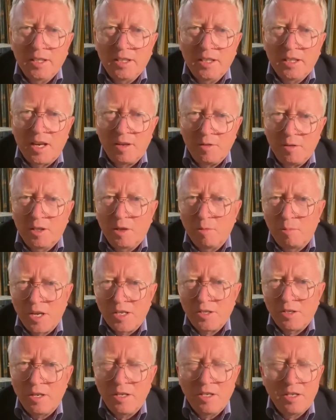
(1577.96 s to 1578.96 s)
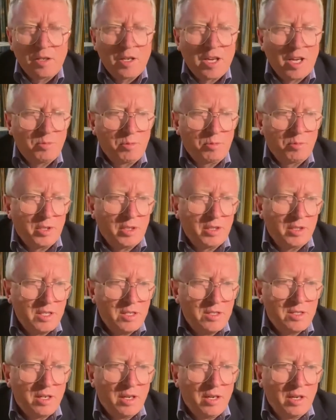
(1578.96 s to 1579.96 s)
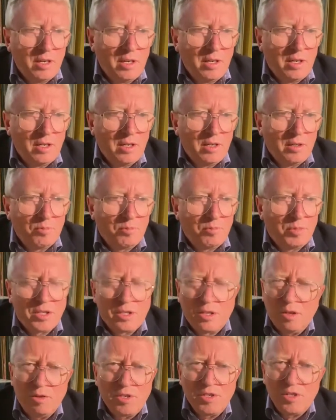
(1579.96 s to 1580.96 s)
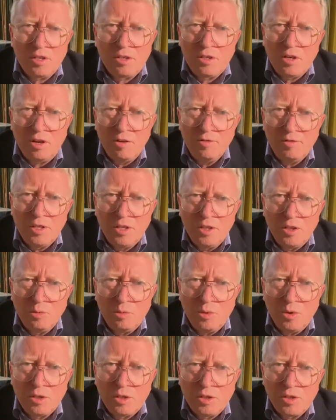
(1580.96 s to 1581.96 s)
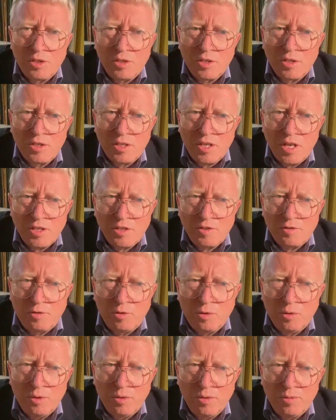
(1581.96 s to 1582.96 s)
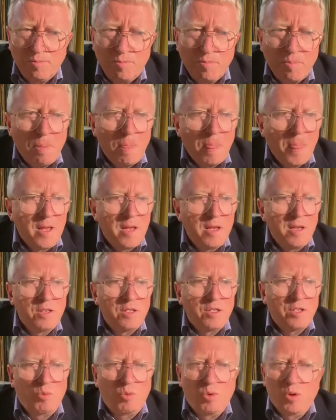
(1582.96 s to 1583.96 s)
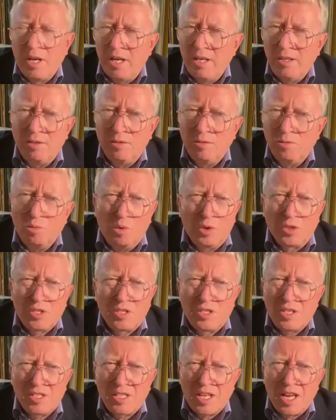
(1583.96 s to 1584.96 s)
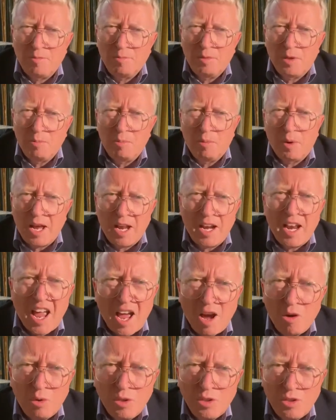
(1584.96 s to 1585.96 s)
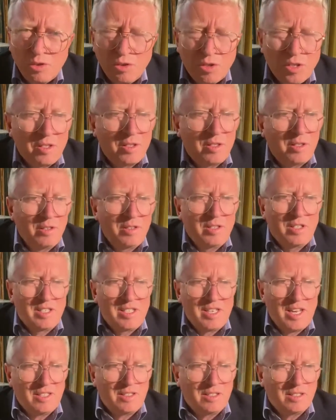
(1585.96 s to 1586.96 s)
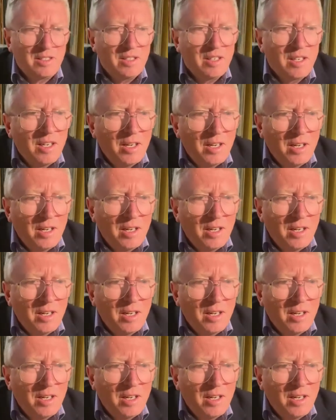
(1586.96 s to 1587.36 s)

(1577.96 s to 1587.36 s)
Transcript: capacities and capabilities, but there isn't COVID in the workers to test for. So and what's the sampling plan? How would you detect it?